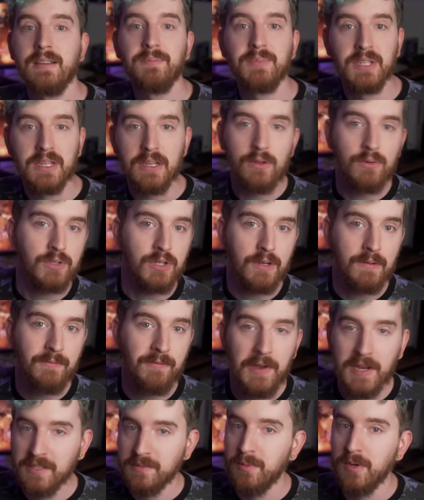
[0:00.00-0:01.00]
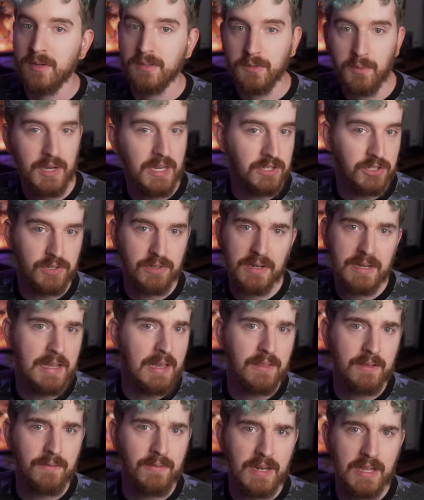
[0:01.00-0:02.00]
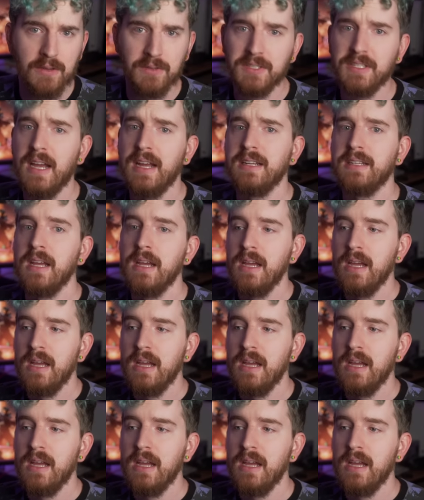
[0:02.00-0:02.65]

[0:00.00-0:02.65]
up to YouTube, Facebook, Twitch, or any other video site,